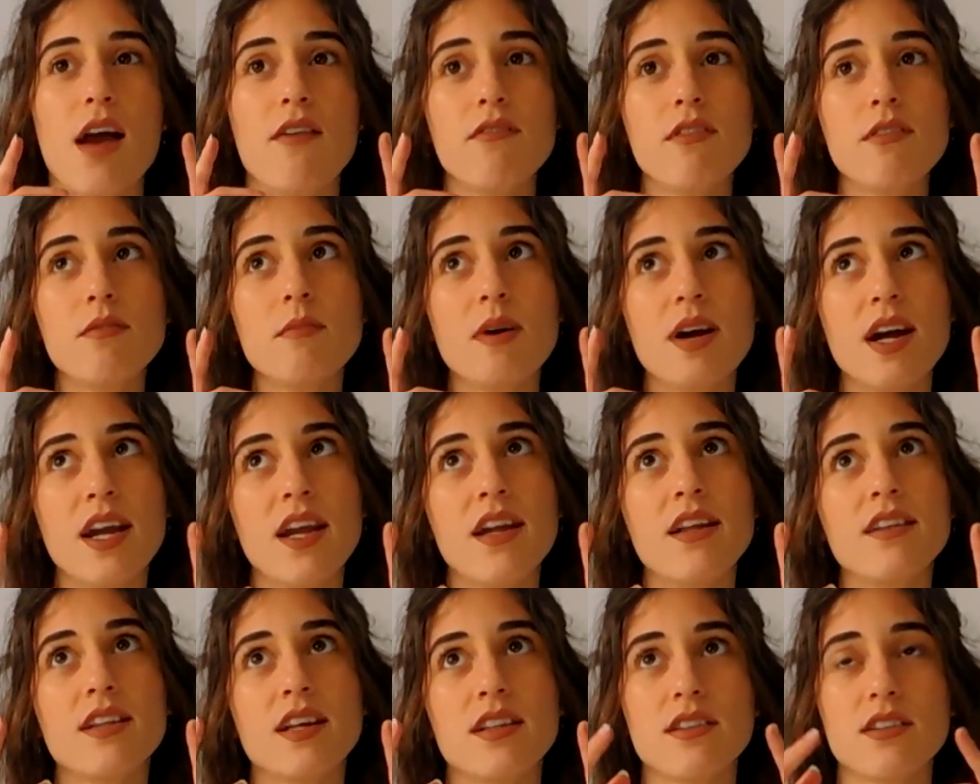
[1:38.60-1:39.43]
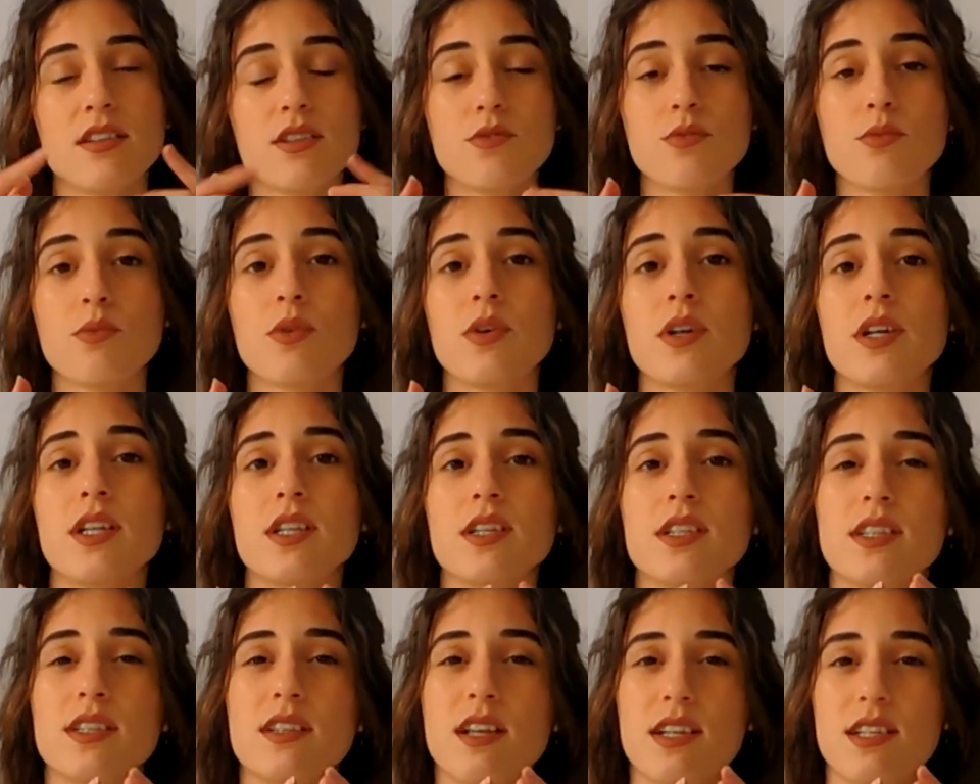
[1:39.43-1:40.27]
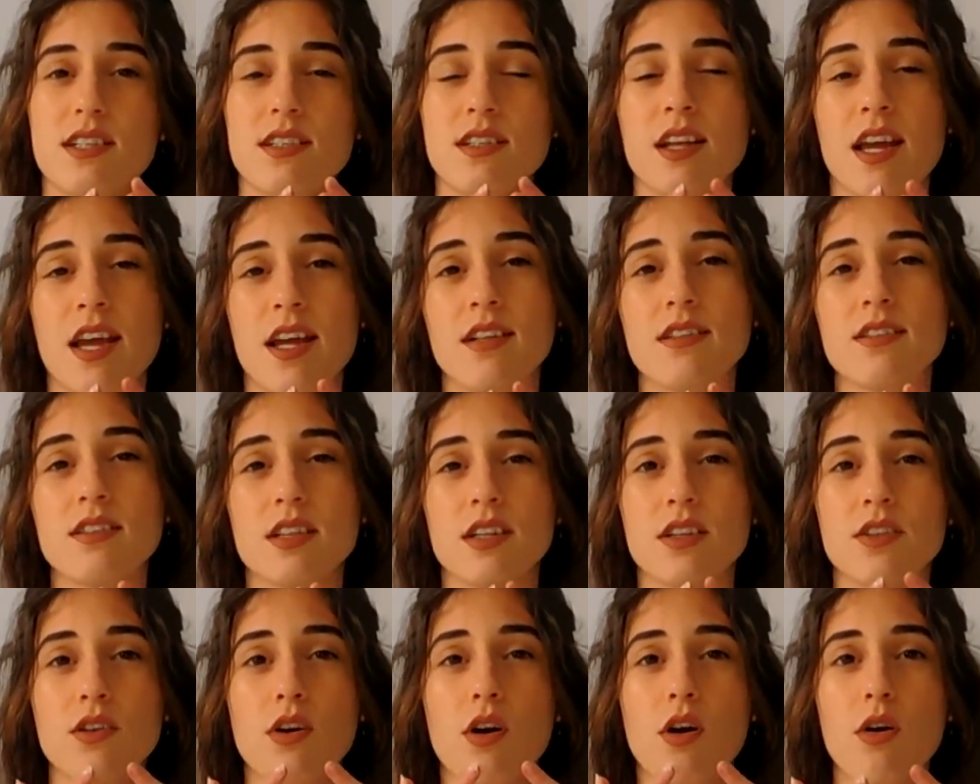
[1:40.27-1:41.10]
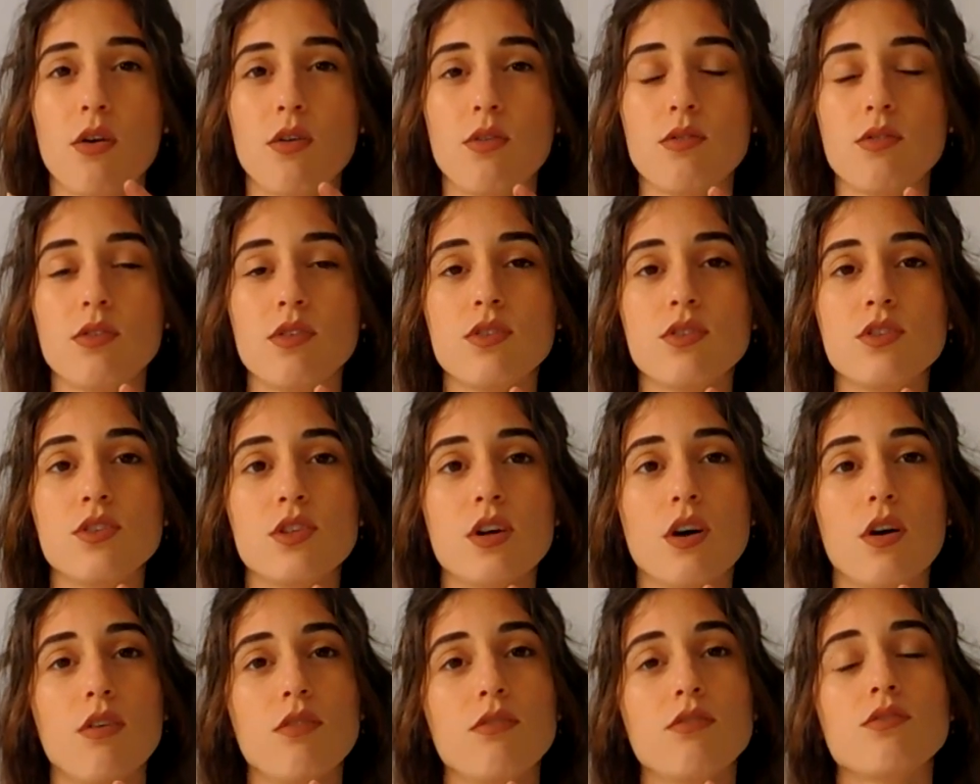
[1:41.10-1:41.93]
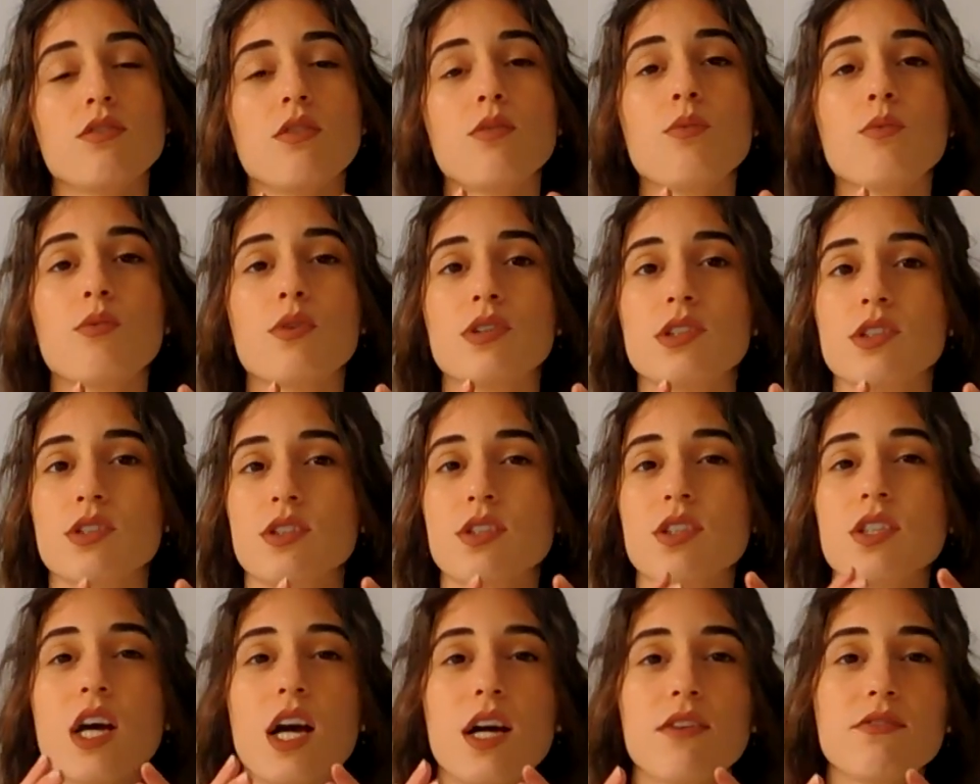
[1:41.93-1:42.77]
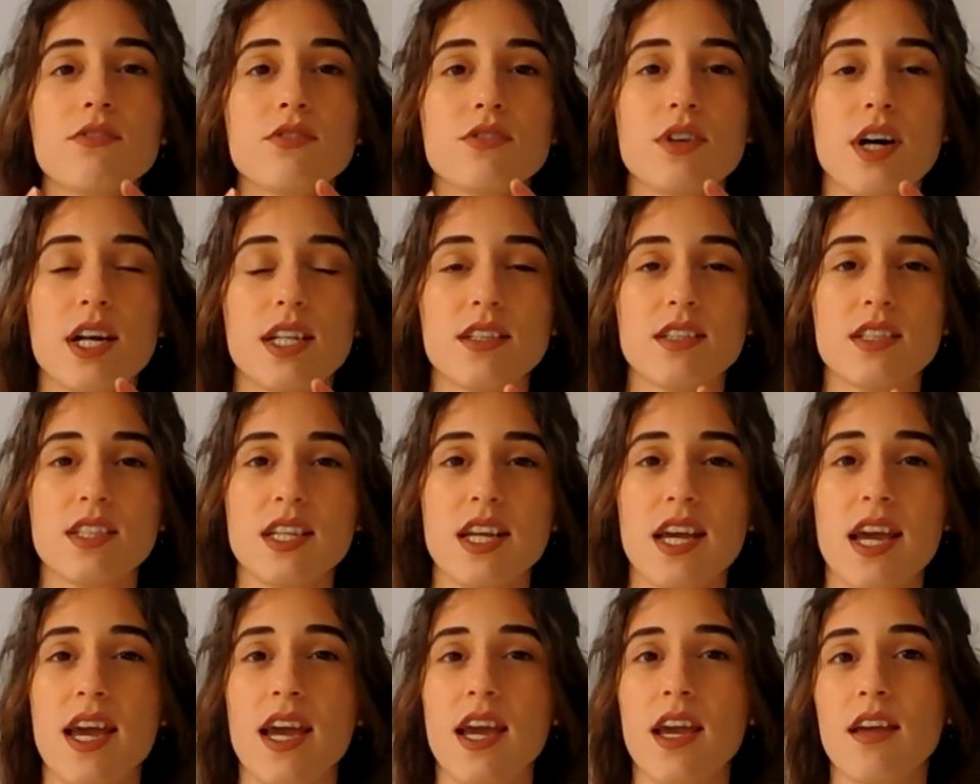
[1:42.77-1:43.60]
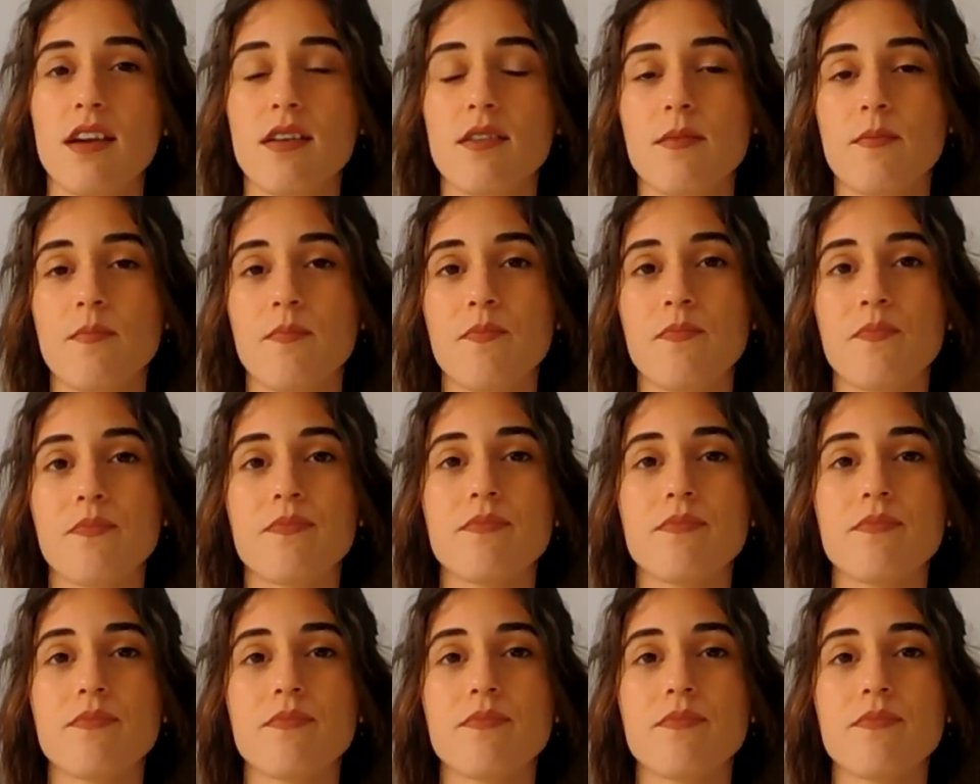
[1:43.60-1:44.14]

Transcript: have in mind that this word doesn't end in O, so don't worry, just have to add the A.